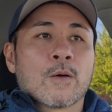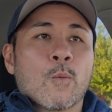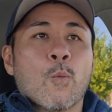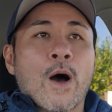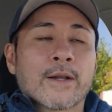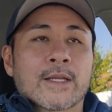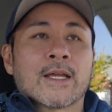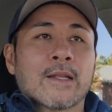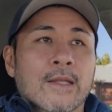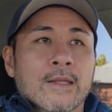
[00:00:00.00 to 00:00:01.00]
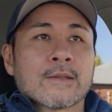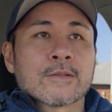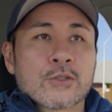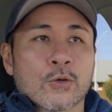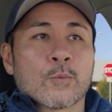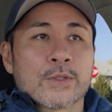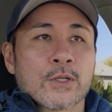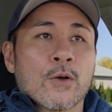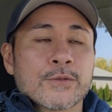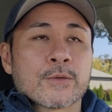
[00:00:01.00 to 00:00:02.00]
want to get certain
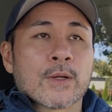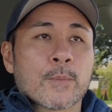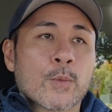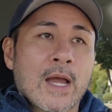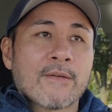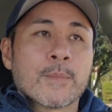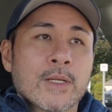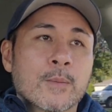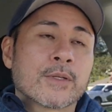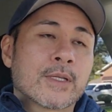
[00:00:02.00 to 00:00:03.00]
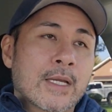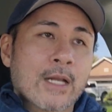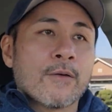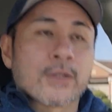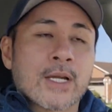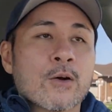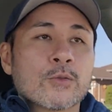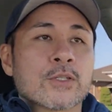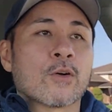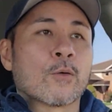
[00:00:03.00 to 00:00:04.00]
results, right? But we haven't been able to get off the
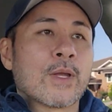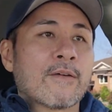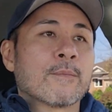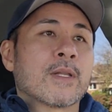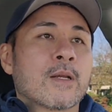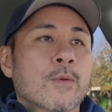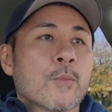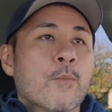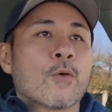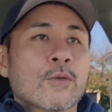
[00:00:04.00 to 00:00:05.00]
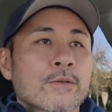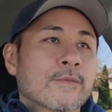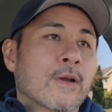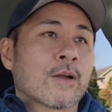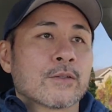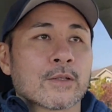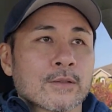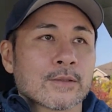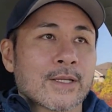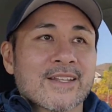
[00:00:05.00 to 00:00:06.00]
couch, or we haven't been able to motor,
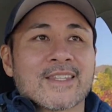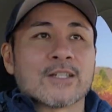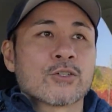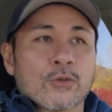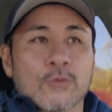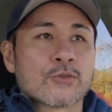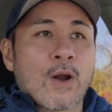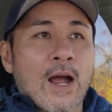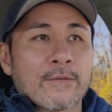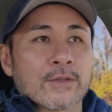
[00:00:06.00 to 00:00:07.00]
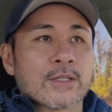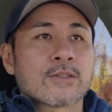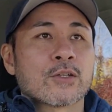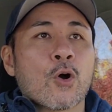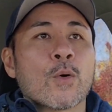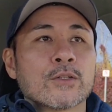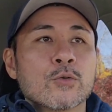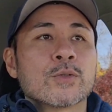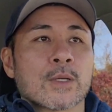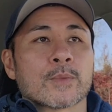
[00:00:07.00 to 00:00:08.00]
get the internal drive to just go and
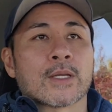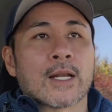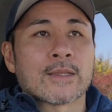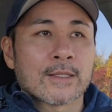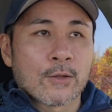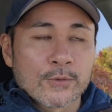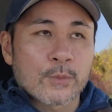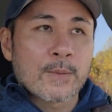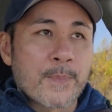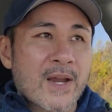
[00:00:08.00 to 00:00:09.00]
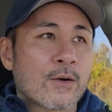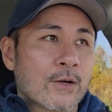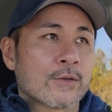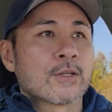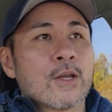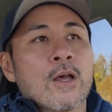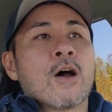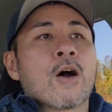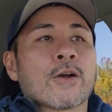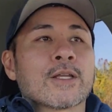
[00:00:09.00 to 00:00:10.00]
do something. And I think those three barriers
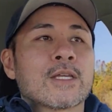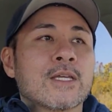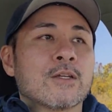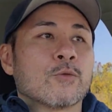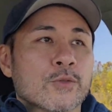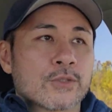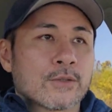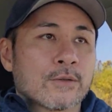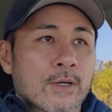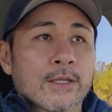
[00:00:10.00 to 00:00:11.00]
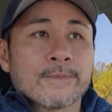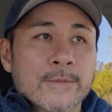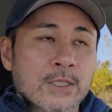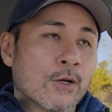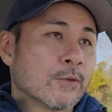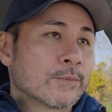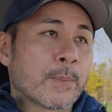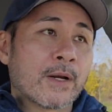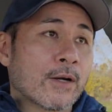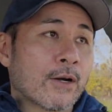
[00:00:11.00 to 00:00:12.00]
are huge, right? So the
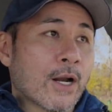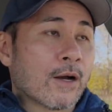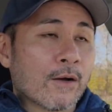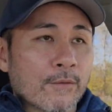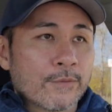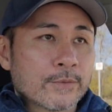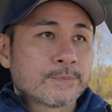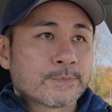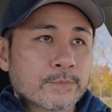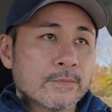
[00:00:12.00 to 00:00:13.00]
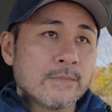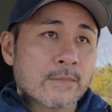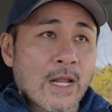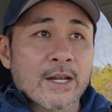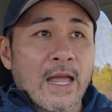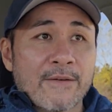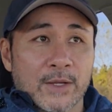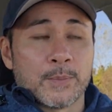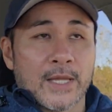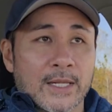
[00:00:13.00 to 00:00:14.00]
barrier of not having
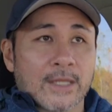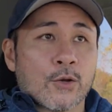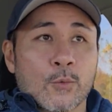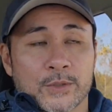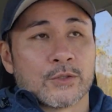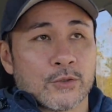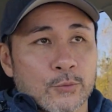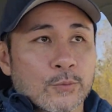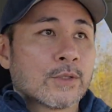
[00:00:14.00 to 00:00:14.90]
a plan and knowing what to do,